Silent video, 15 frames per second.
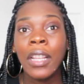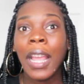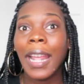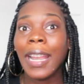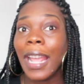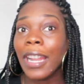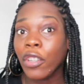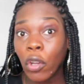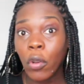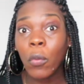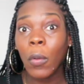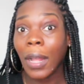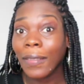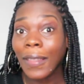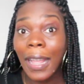And I don't
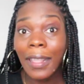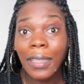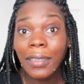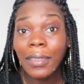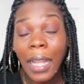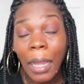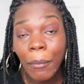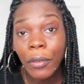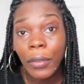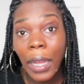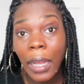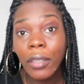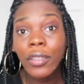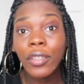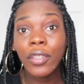want that this time
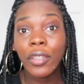around.